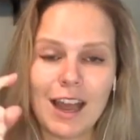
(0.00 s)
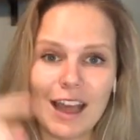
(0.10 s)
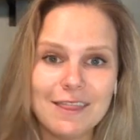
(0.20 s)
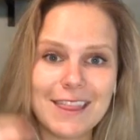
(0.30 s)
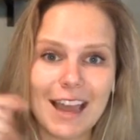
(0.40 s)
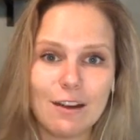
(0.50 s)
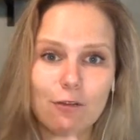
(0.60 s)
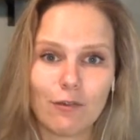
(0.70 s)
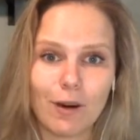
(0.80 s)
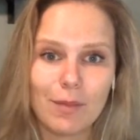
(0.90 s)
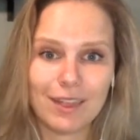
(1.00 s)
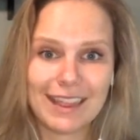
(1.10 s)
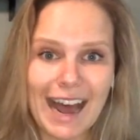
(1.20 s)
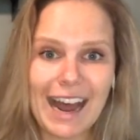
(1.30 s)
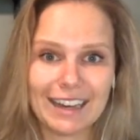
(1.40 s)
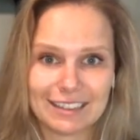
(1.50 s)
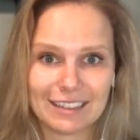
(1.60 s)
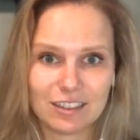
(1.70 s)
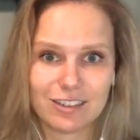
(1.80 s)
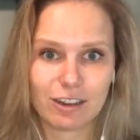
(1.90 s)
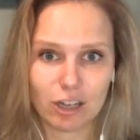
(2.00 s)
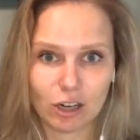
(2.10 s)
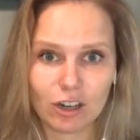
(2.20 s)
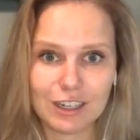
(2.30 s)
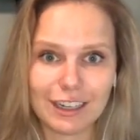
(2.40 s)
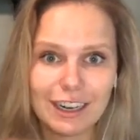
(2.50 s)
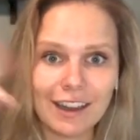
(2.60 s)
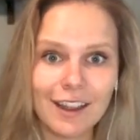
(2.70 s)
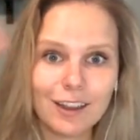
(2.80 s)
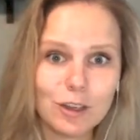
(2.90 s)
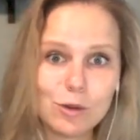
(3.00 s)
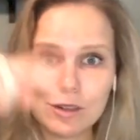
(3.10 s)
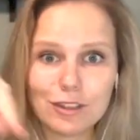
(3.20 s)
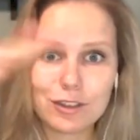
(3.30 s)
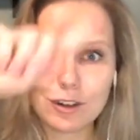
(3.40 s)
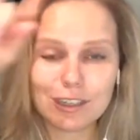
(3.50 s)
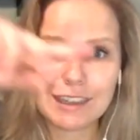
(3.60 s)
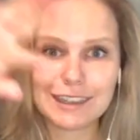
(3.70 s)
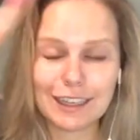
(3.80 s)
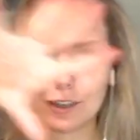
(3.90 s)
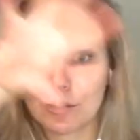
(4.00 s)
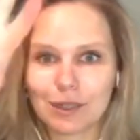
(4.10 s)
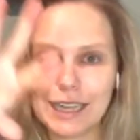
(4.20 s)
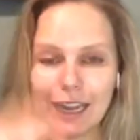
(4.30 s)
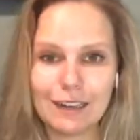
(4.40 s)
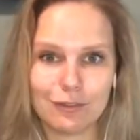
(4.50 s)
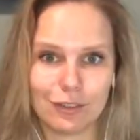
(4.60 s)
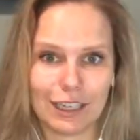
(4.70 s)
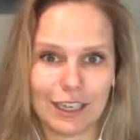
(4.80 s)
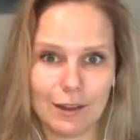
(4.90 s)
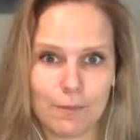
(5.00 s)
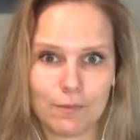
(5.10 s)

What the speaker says: And then from that security, you can start to think creatively.